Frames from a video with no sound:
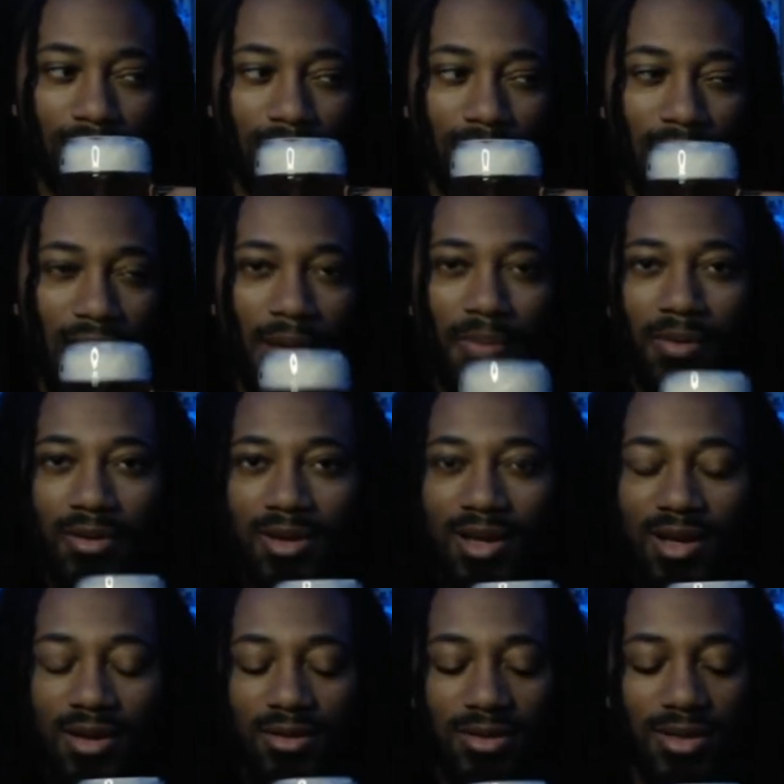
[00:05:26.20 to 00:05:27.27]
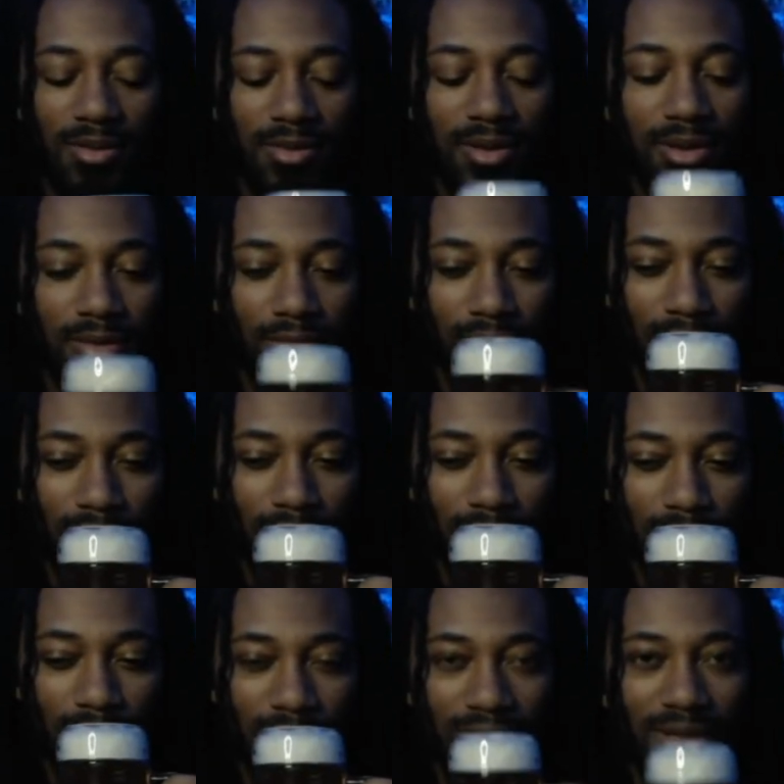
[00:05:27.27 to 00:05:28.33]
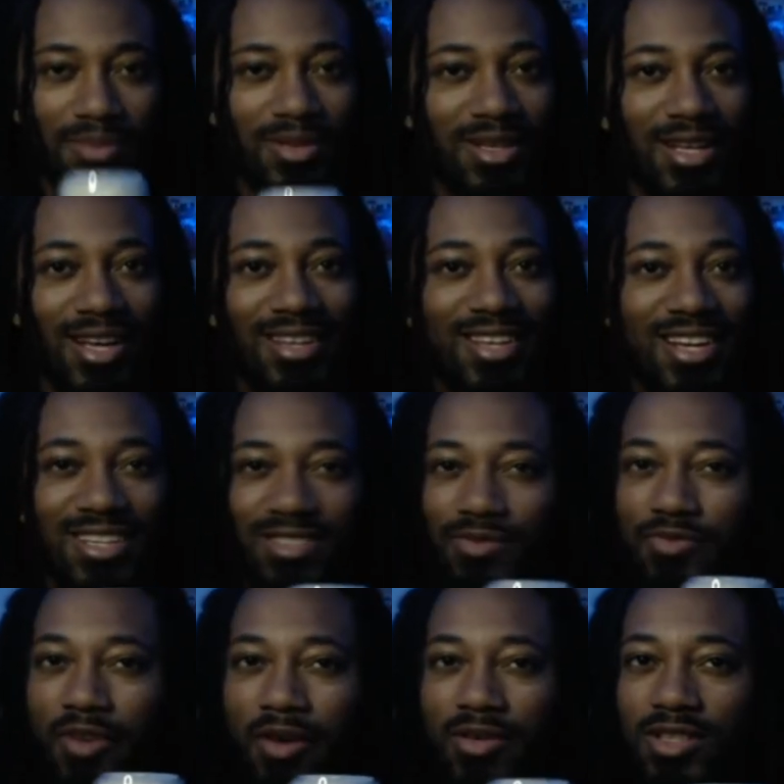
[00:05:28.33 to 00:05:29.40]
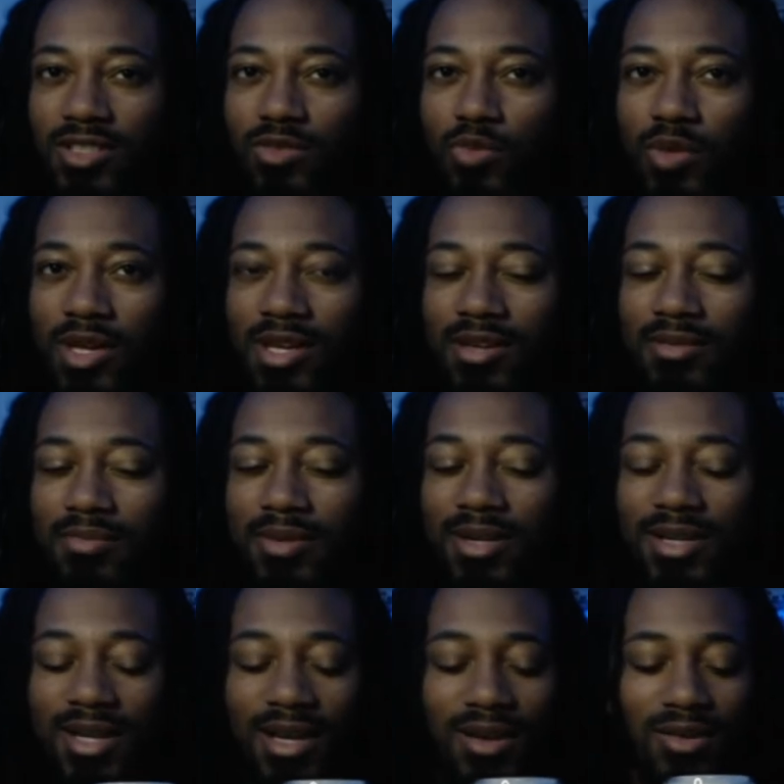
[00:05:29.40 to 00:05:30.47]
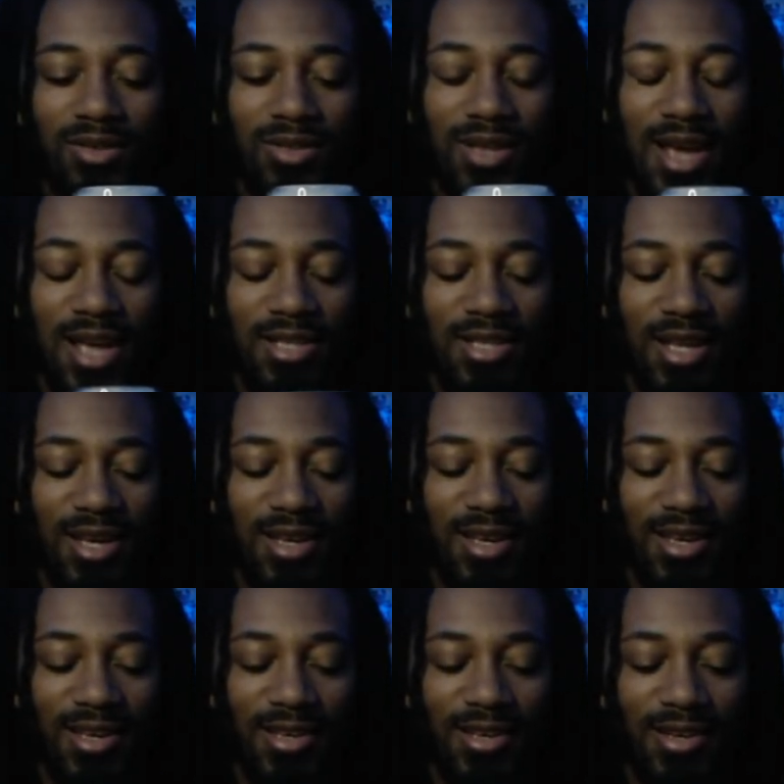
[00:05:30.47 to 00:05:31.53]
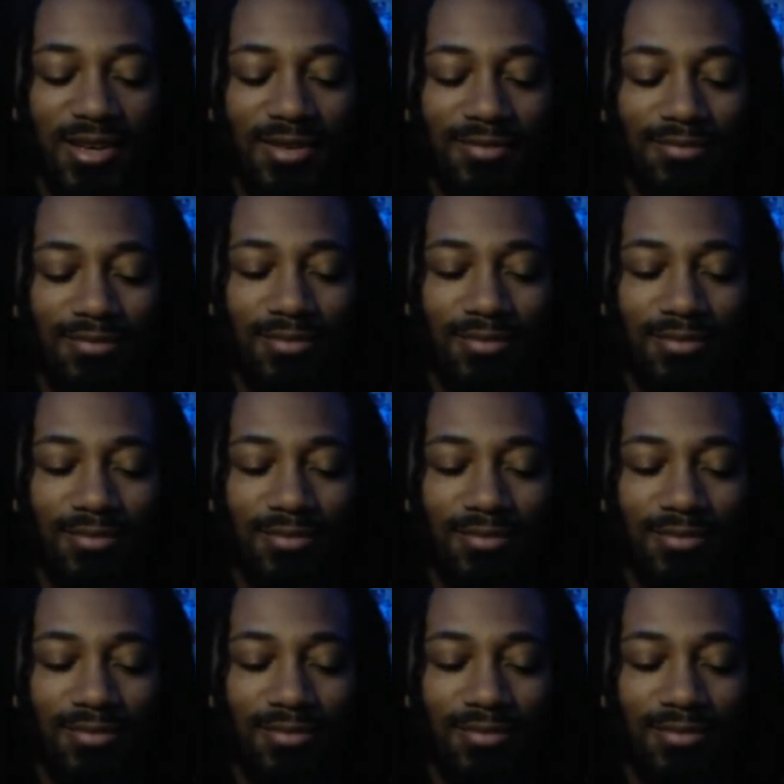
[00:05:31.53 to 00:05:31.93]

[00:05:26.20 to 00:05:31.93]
apricot or something. Something like that. It's very sweet, but it kind of also has like a